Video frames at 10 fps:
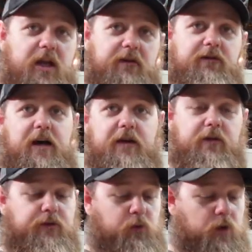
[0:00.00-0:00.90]
a 5
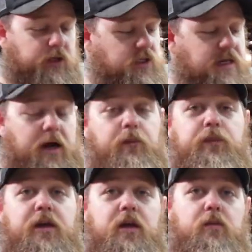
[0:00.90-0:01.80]
to 4 inch. Now,
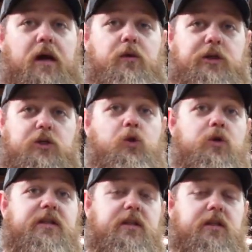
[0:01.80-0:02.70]
by
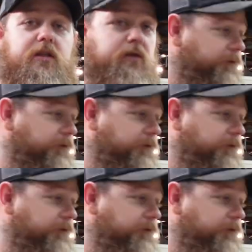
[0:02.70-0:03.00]
reducing this to